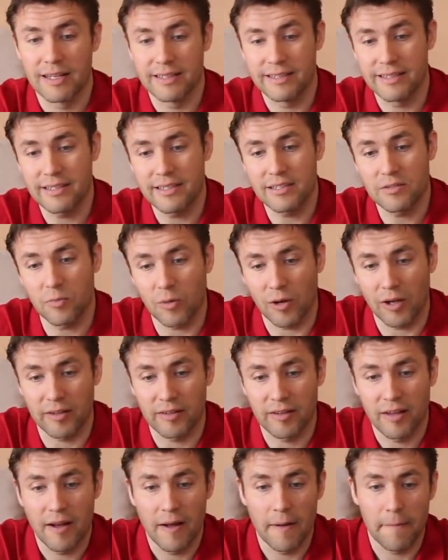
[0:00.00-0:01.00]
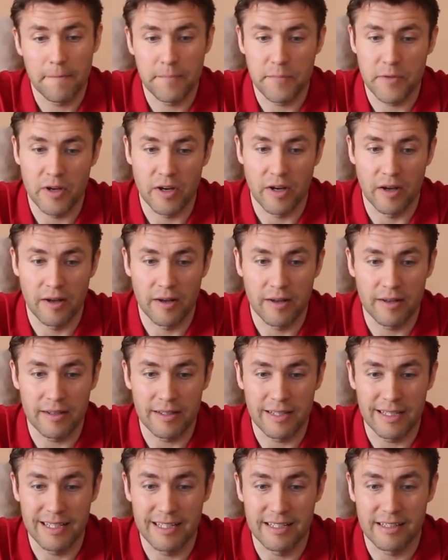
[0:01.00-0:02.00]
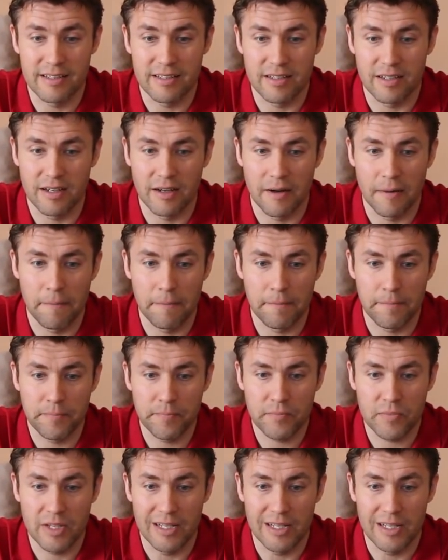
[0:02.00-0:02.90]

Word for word: This is what uh, his, um,